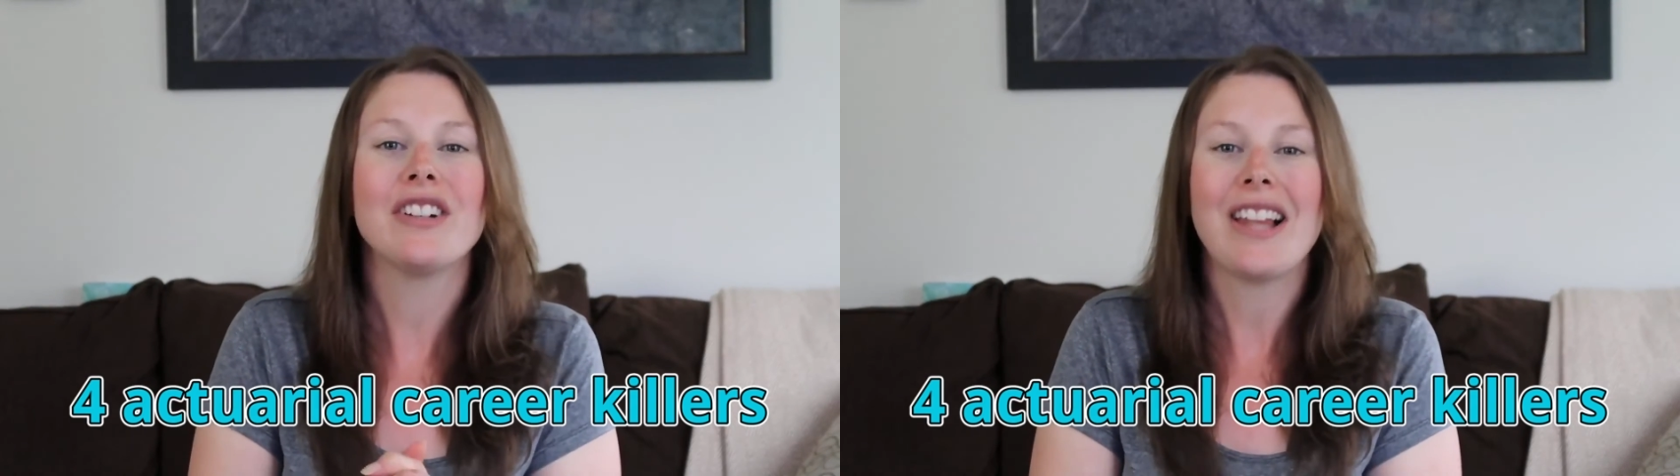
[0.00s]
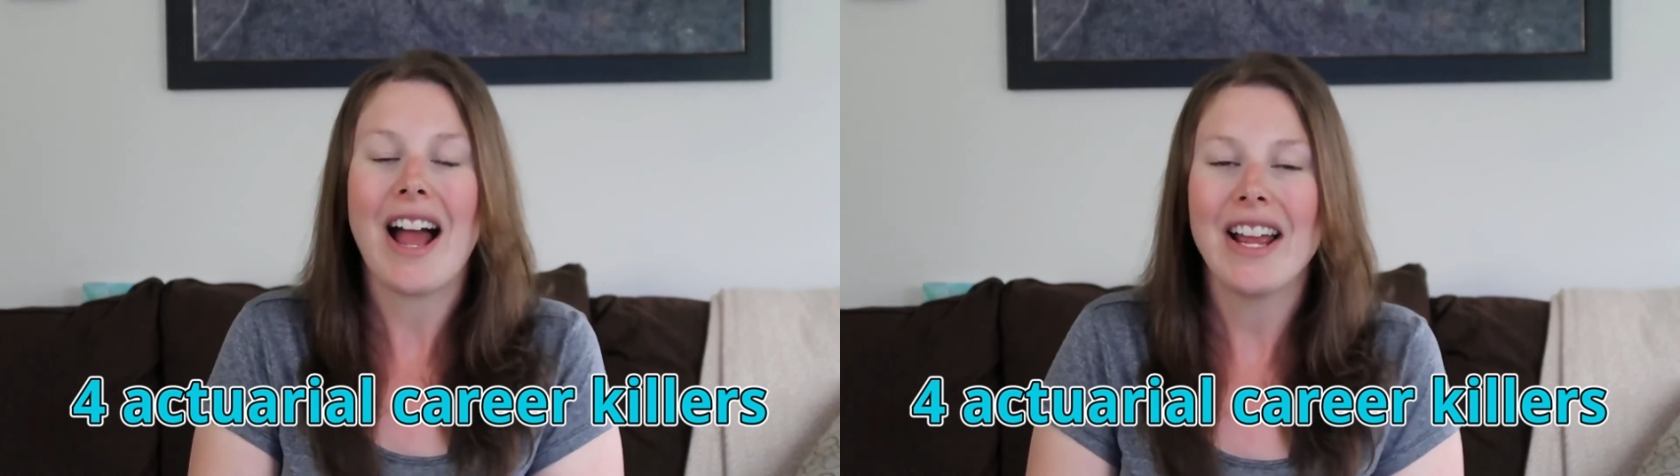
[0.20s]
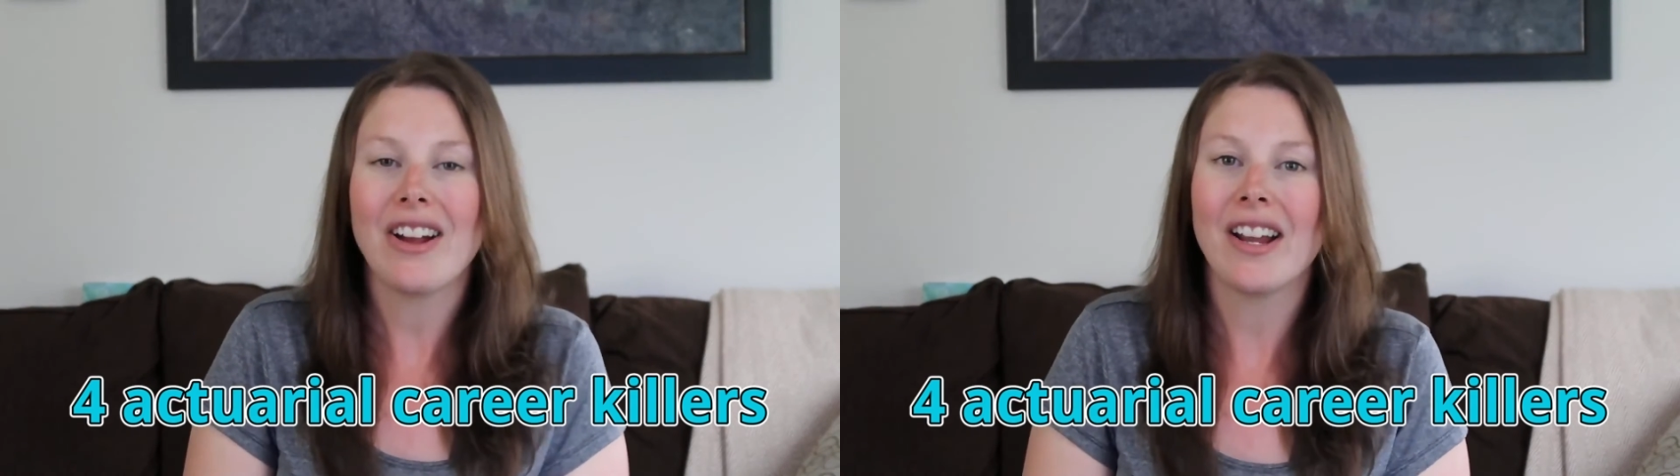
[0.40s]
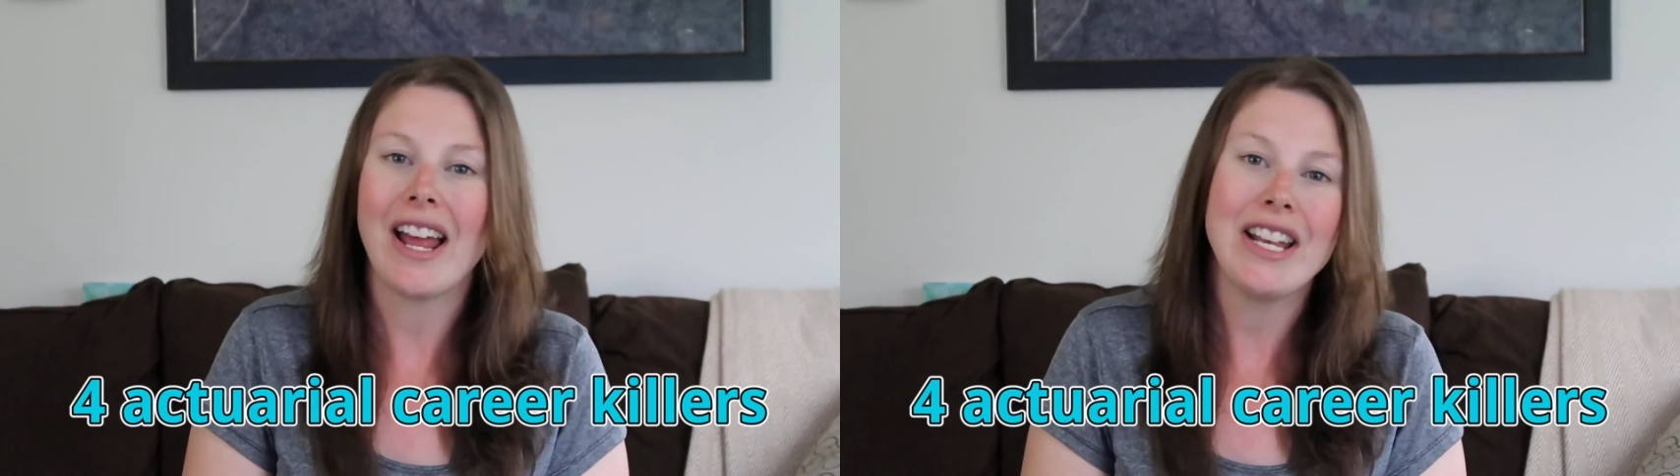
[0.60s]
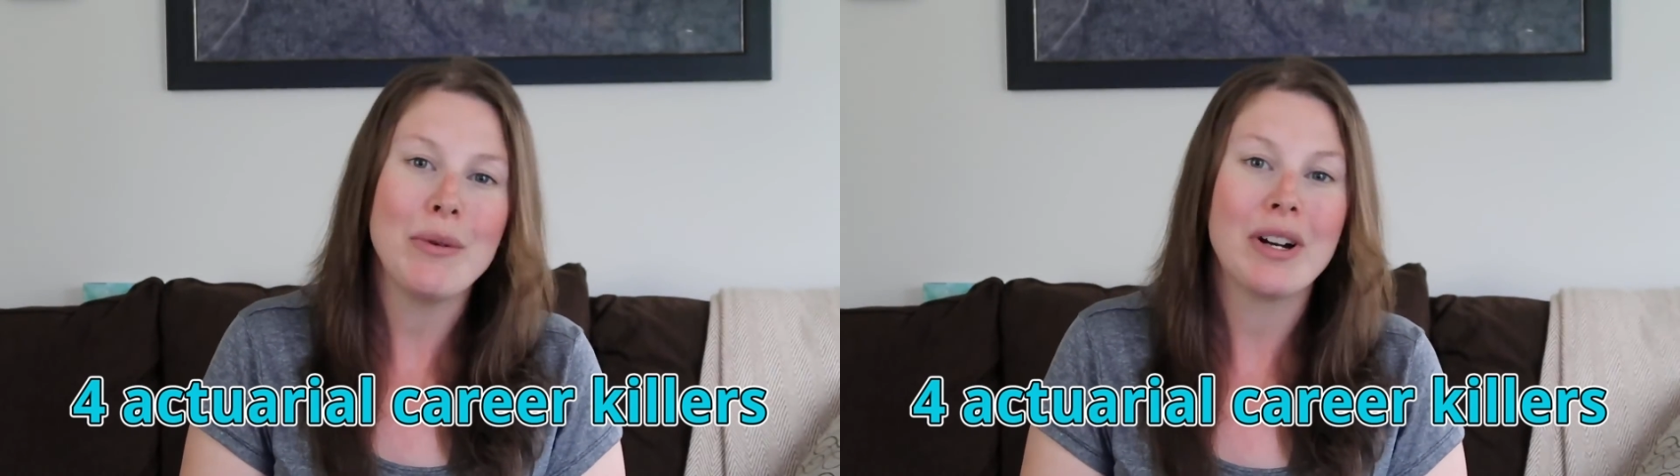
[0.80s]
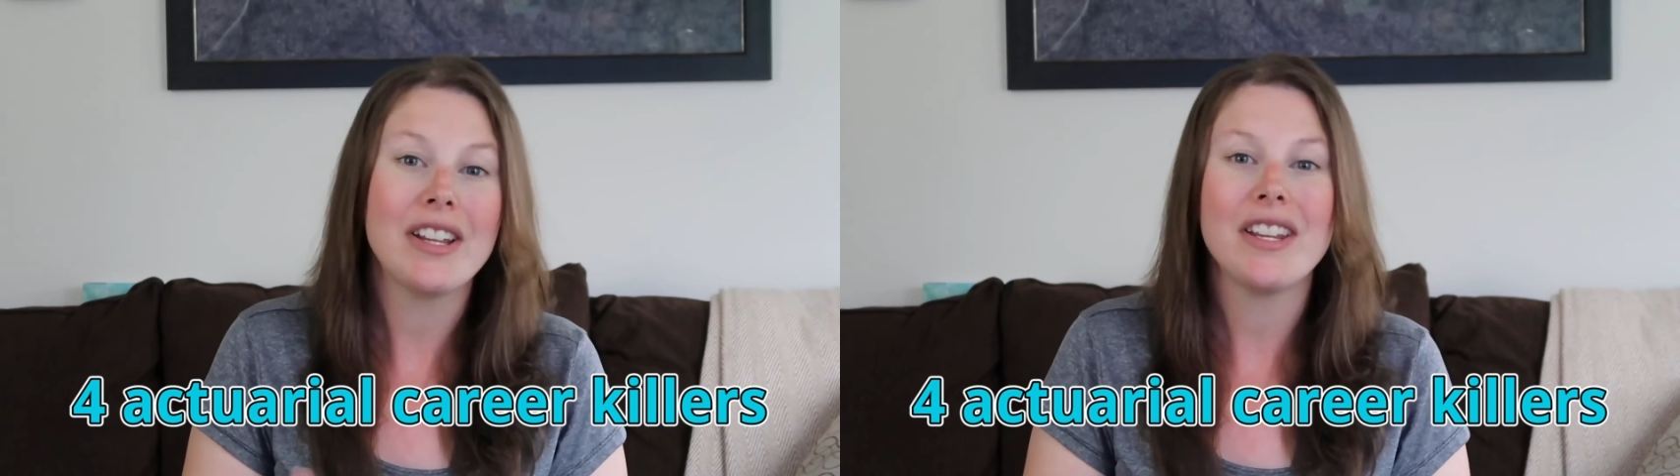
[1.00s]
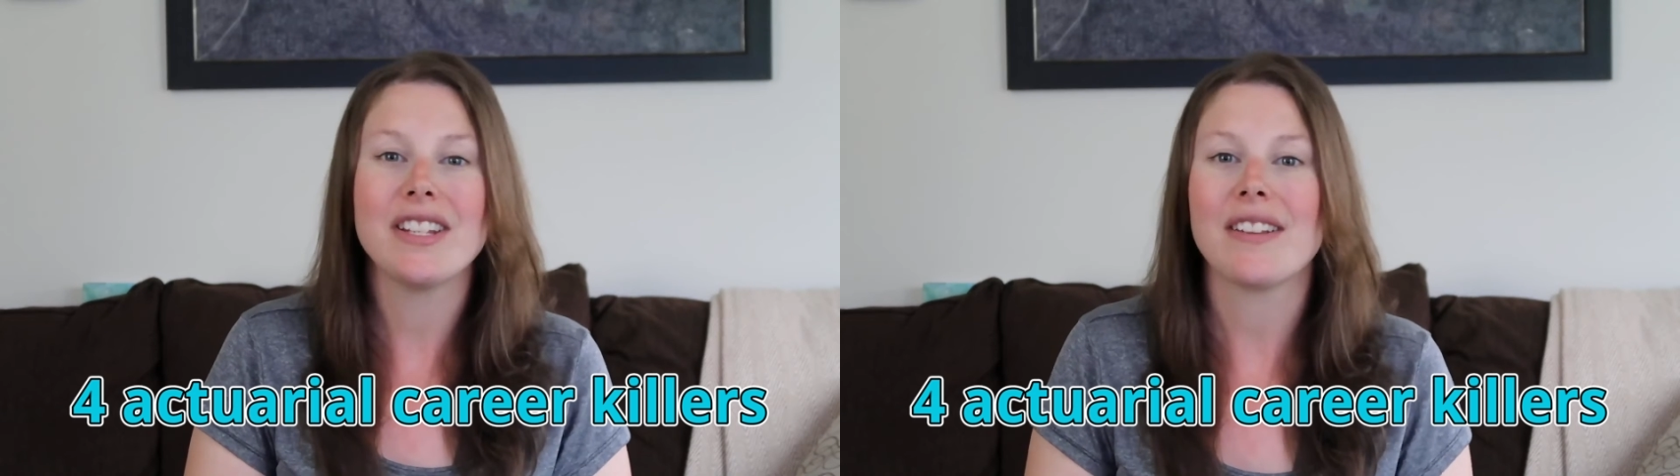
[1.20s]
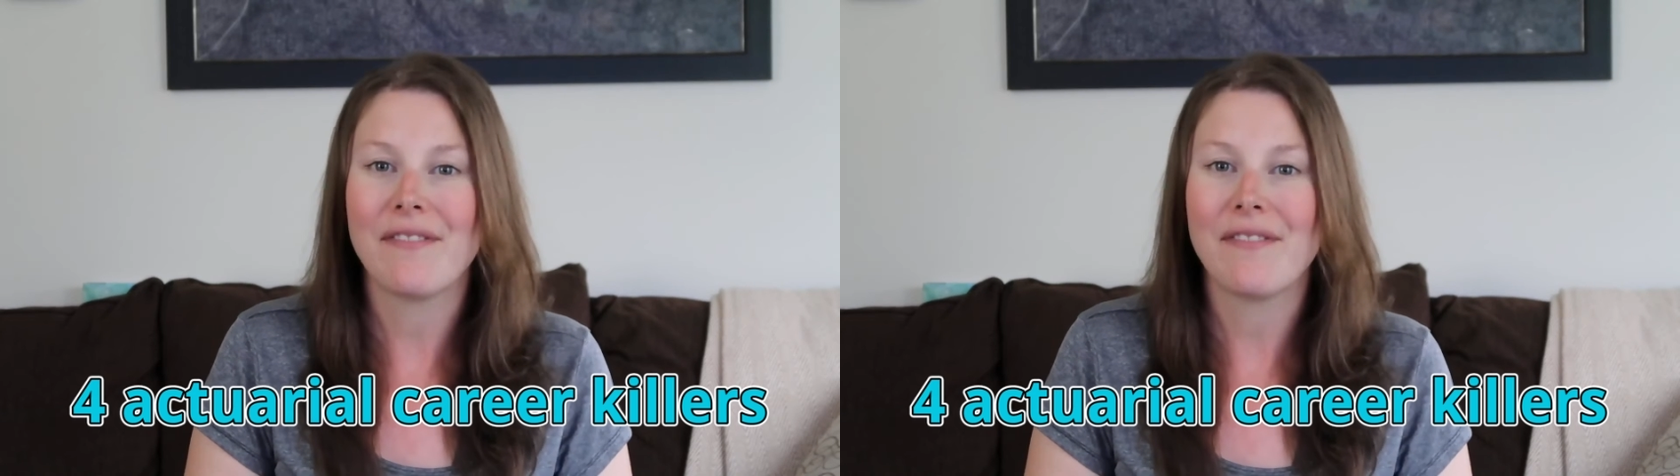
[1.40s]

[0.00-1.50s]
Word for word: relying on any one of these